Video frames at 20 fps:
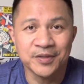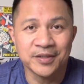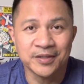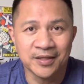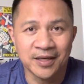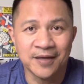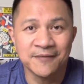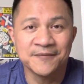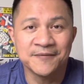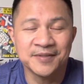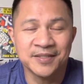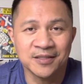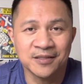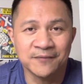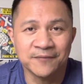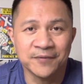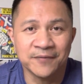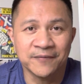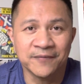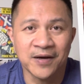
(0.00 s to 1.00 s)
I've seen them
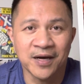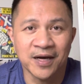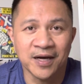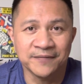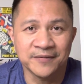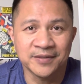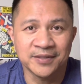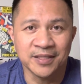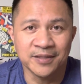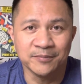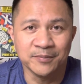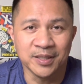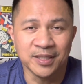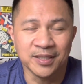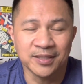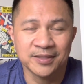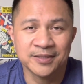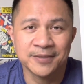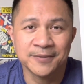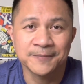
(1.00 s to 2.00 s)
for $5 to
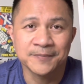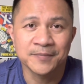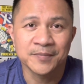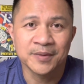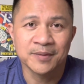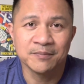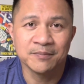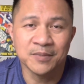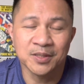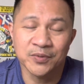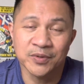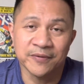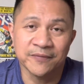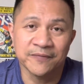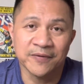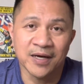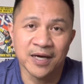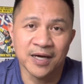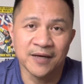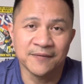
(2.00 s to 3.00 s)
$10, between
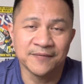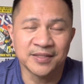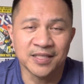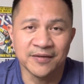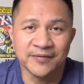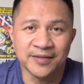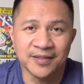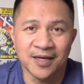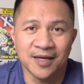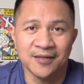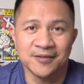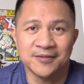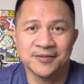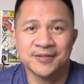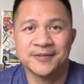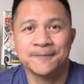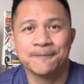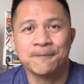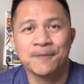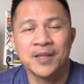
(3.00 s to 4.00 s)
$5 $7.
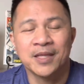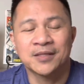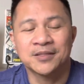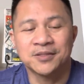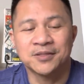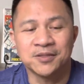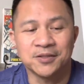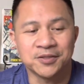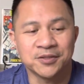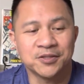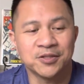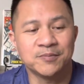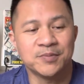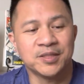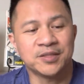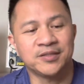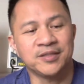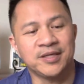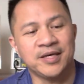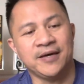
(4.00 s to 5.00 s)
So it's a good
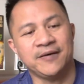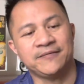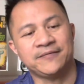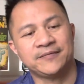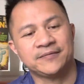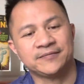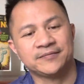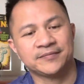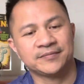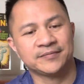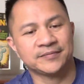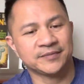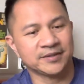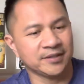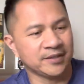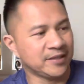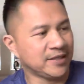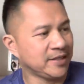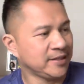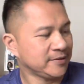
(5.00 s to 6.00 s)
book to have.
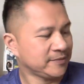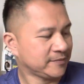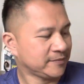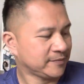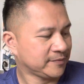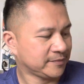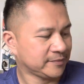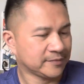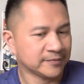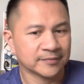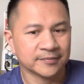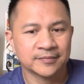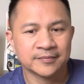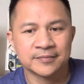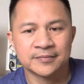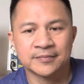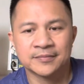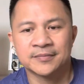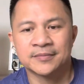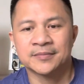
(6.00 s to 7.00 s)
All right.
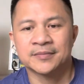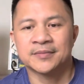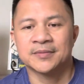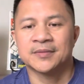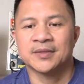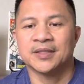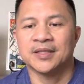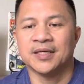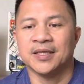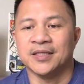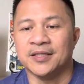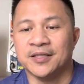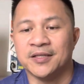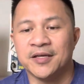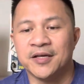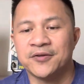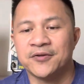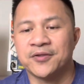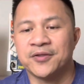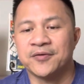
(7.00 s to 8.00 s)
And
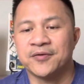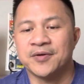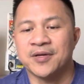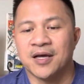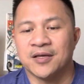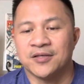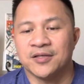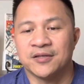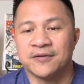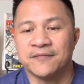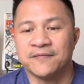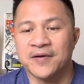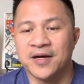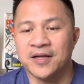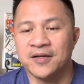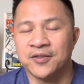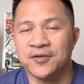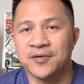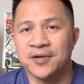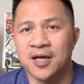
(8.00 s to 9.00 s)
another $3 you can find
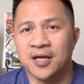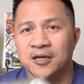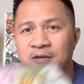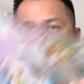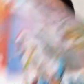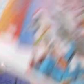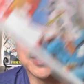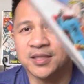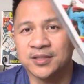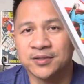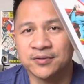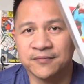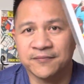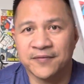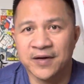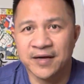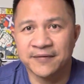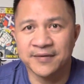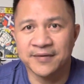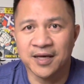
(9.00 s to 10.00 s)
in $3 bins,
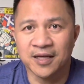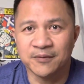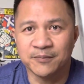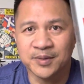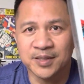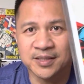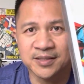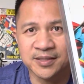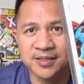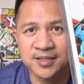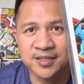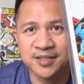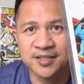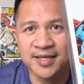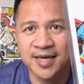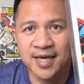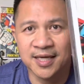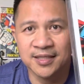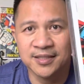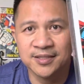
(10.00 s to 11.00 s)
$5 bins is
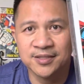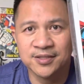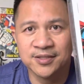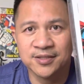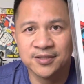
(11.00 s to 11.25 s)
Challenge